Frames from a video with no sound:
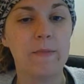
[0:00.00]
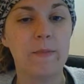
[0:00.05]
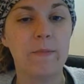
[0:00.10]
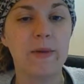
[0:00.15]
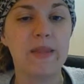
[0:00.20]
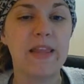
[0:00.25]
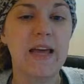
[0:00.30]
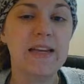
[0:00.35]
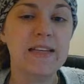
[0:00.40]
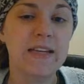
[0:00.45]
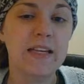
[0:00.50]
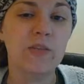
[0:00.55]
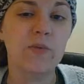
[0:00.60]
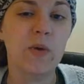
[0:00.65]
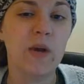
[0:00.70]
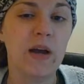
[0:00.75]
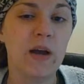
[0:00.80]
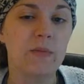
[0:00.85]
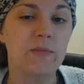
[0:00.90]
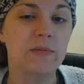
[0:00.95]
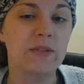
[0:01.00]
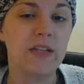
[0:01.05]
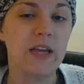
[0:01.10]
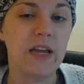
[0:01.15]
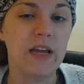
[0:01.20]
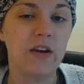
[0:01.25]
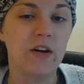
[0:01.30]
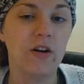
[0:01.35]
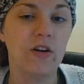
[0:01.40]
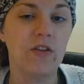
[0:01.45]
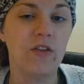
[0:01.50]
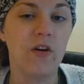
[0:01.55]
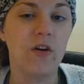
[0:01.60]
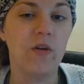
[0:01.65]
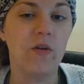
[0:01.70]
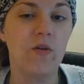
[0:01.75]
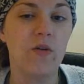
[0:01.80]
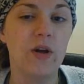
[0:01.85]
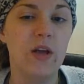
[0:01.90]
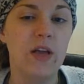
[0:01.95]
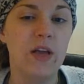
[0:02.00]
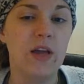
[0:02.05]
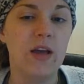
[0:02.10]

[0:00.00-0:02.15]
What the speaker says: But that test would come later, though,